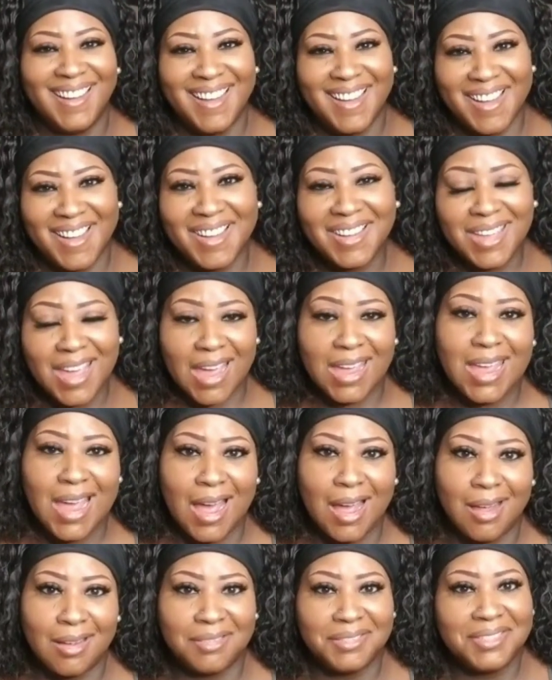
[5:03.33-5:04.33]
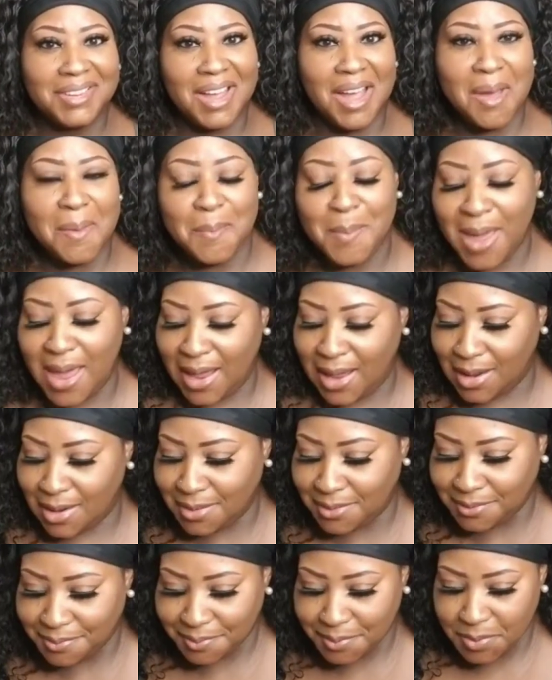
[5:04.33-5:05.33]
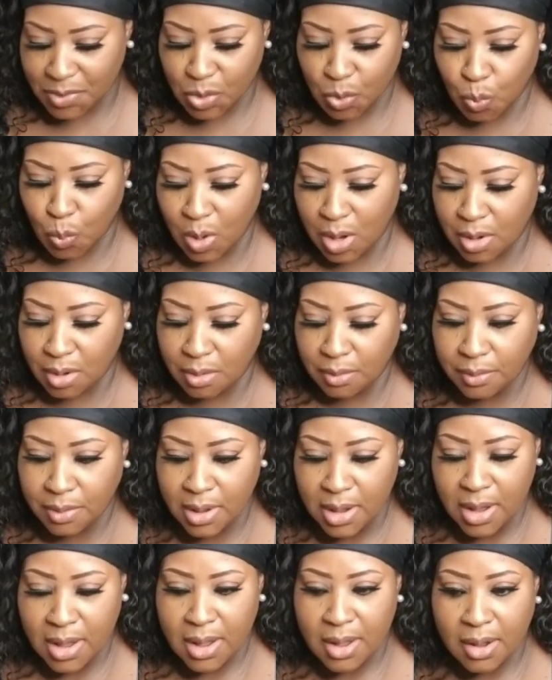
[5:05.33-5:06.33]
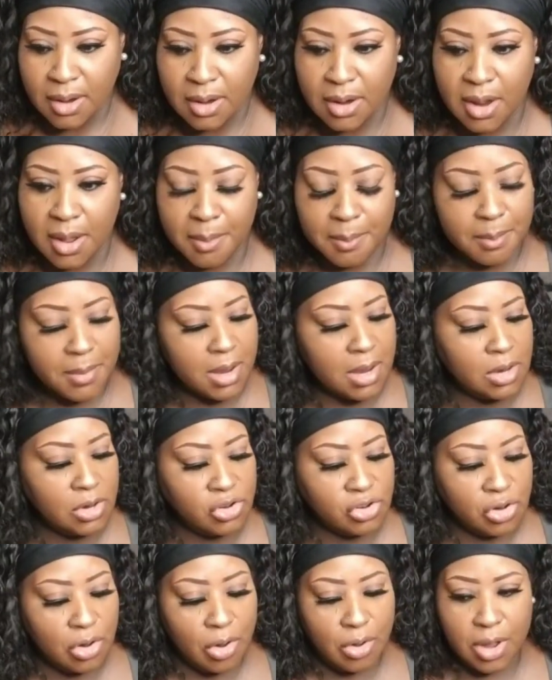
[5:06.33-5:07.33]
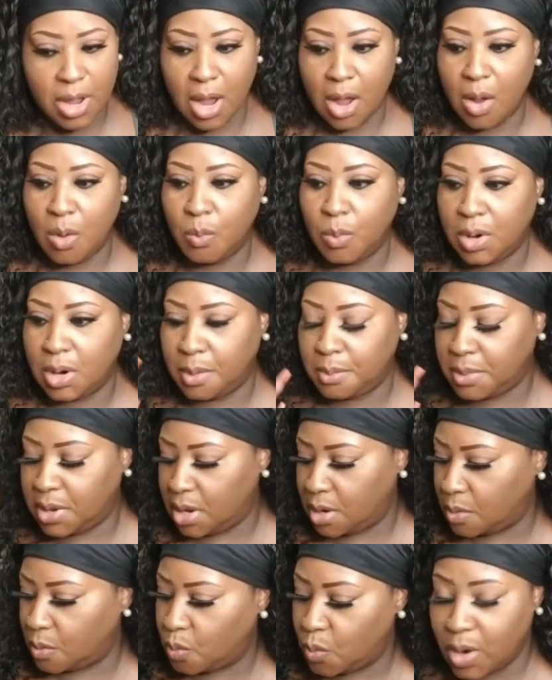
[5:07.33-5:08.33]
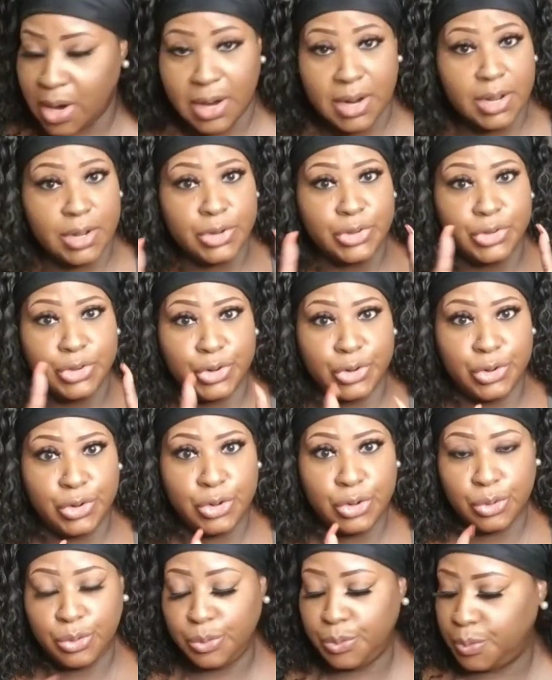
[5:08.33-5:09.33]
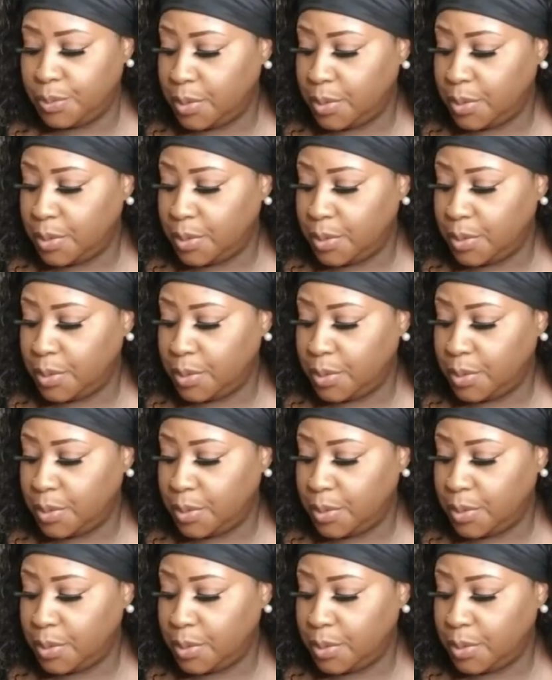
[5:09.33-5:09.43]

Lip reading: Okay, y'all, I'm back. Well, let me show y'all what I'm getting ready to do.